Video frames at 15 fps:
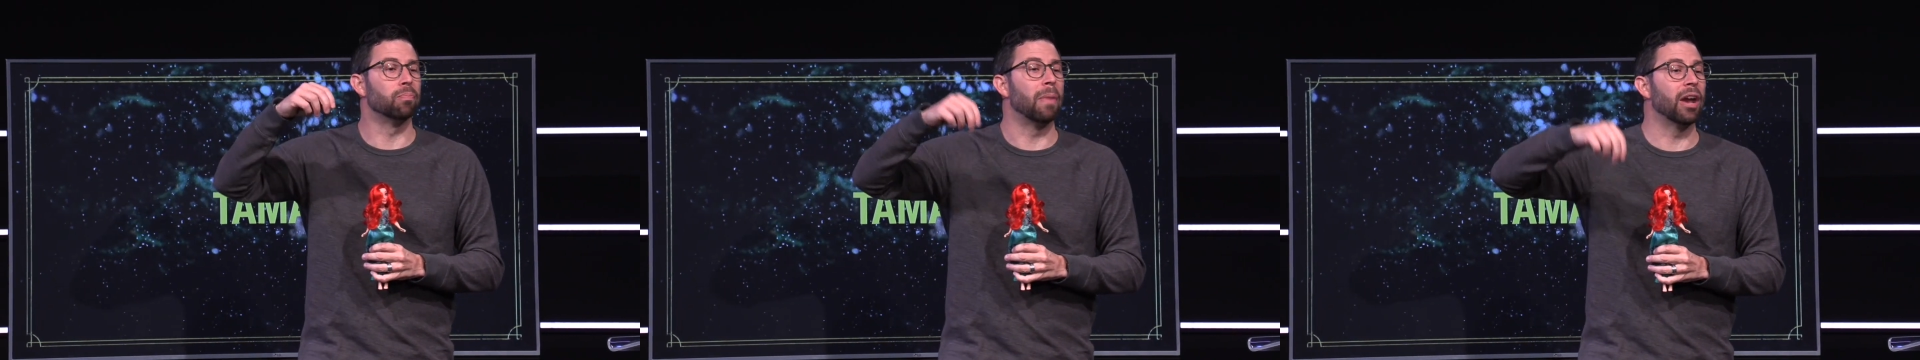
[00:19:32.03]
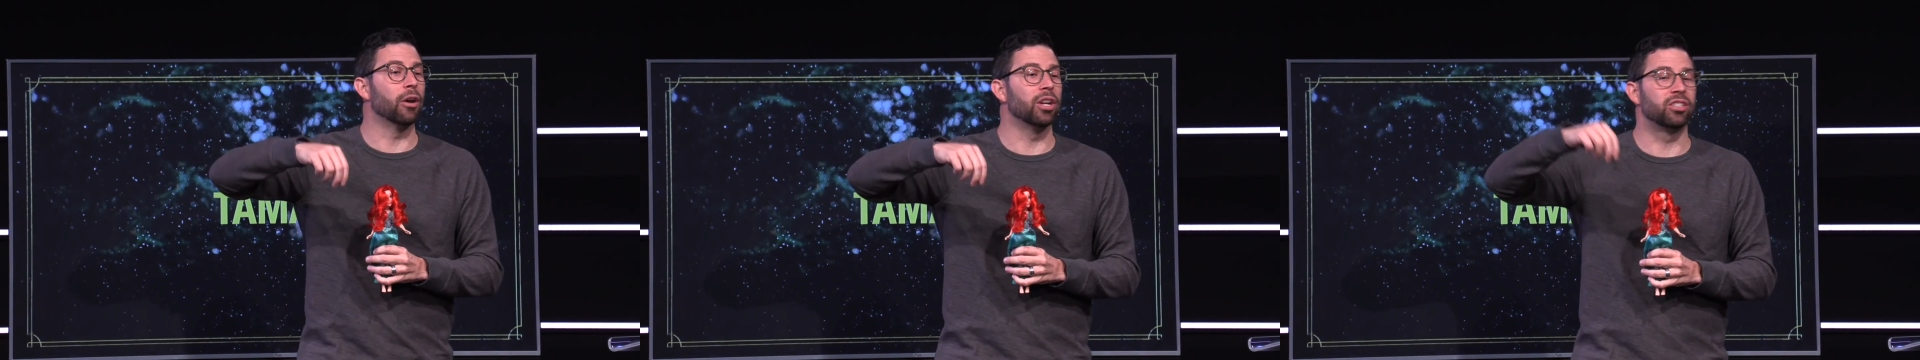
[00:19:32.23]

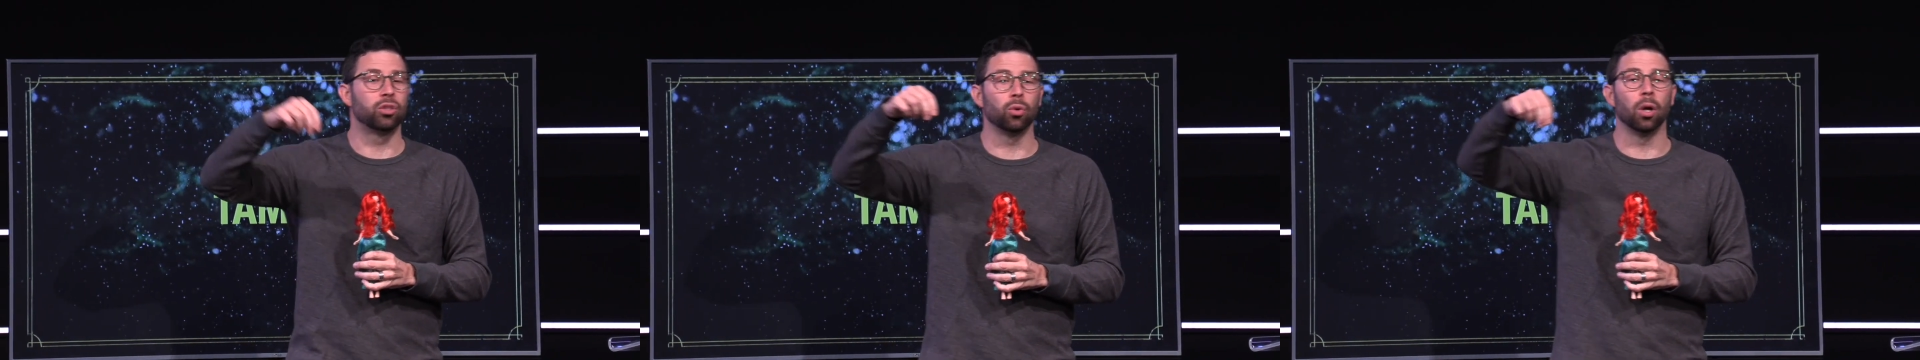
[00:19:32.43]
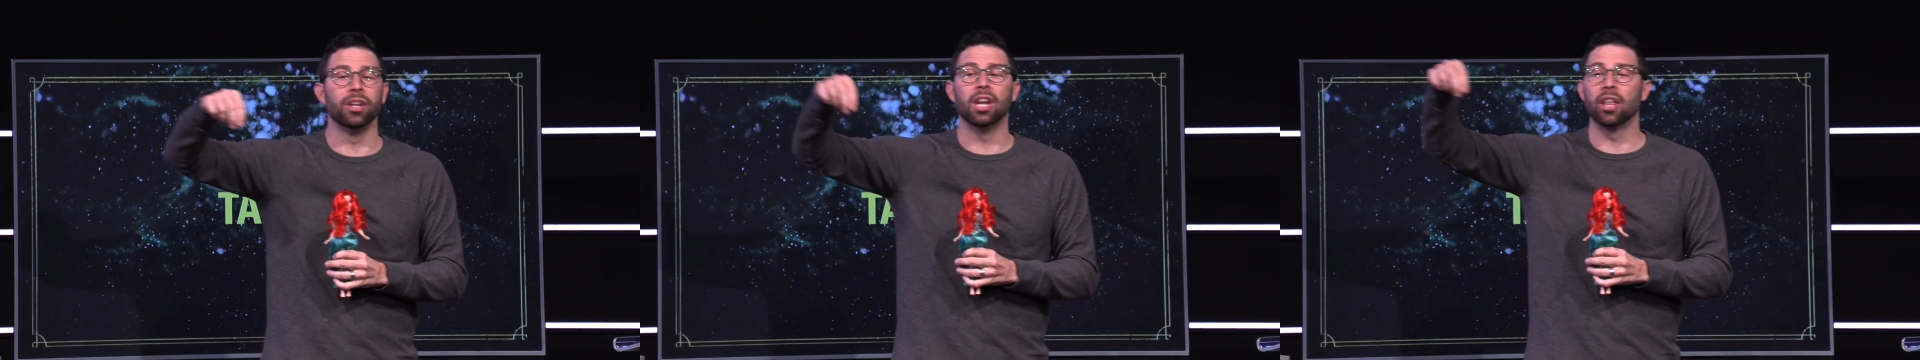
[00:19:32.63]
married
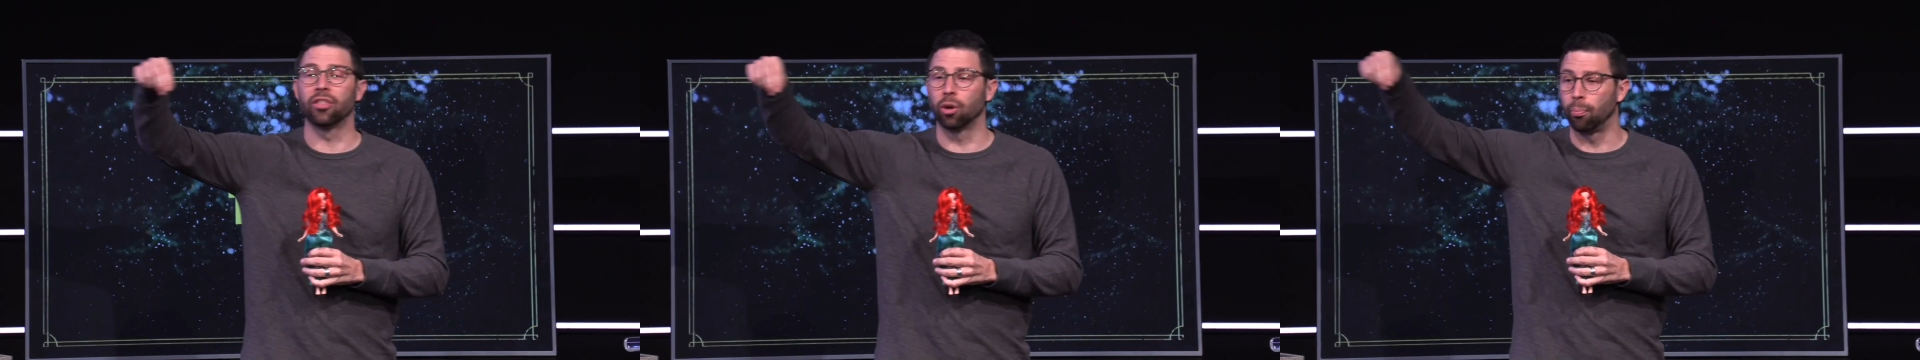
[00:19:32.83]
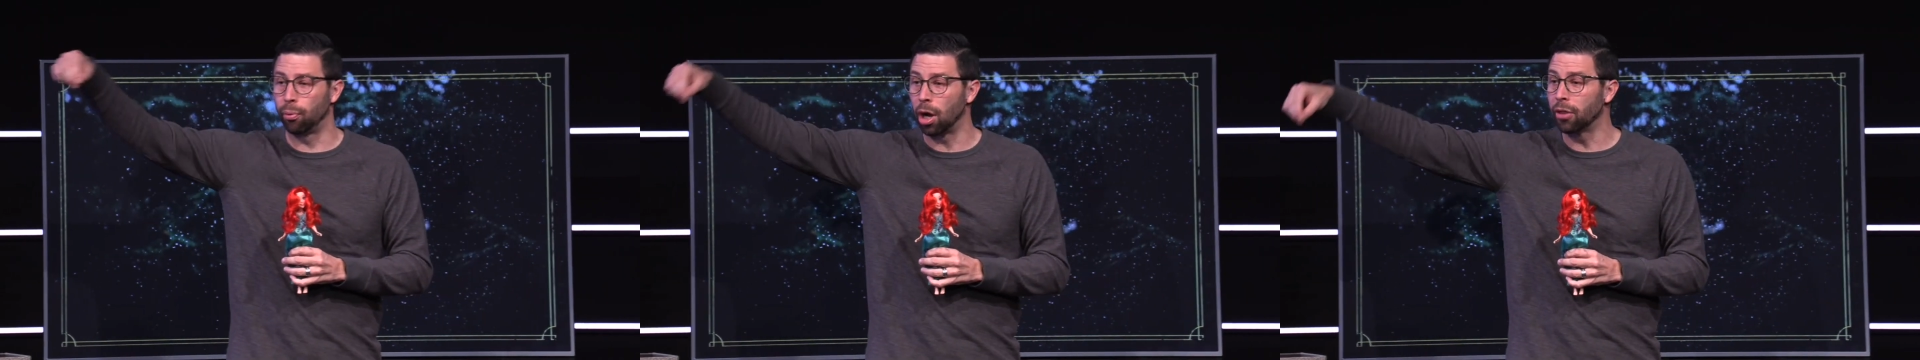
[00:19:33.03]
to another
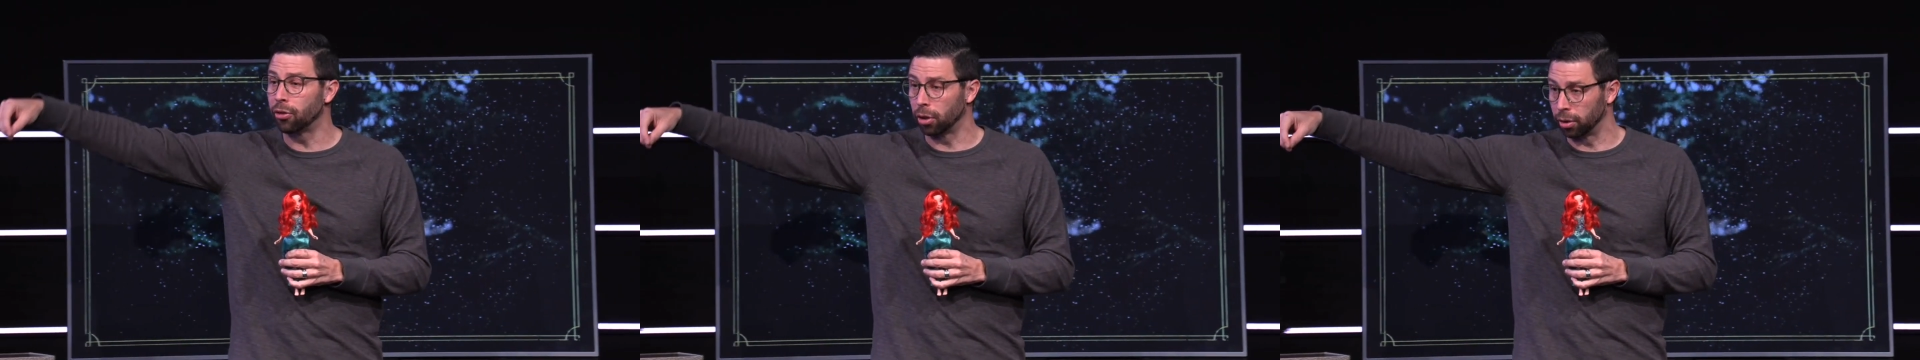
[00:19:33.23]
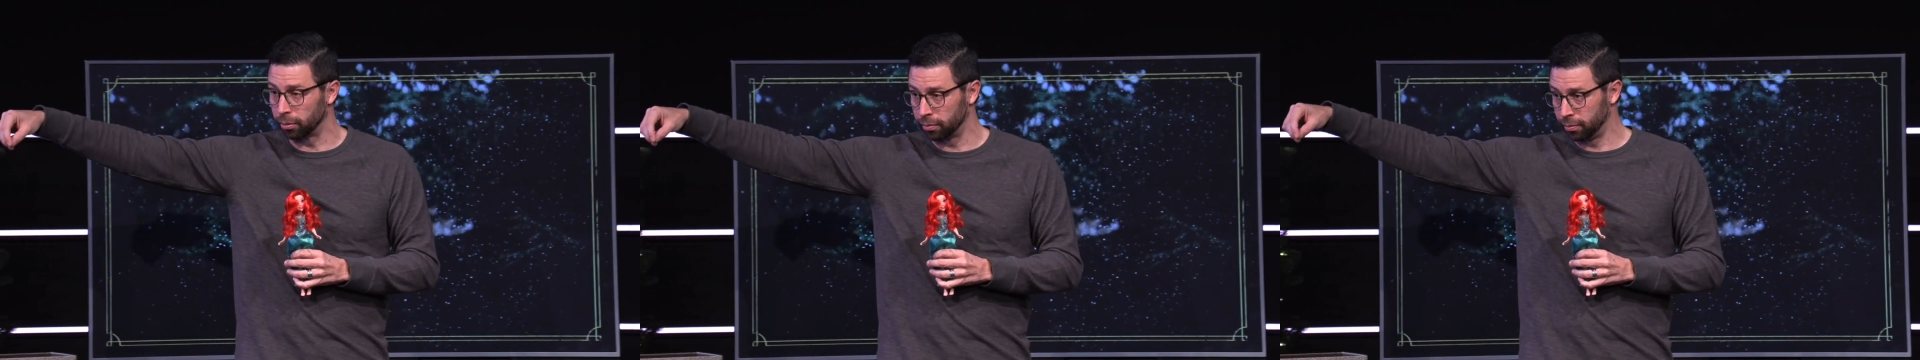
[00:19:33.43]
brother.